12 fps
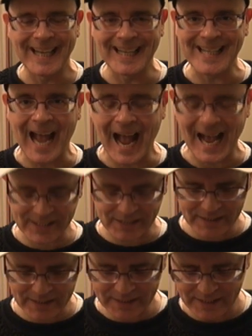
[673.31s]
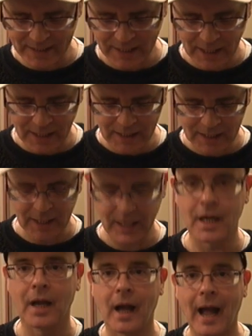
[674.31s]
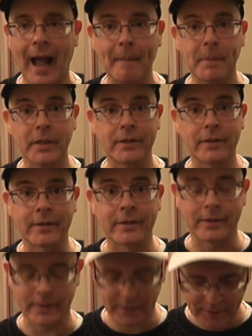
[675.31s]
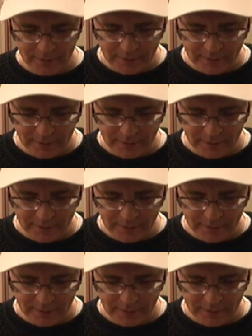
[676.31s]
it hasn't happened.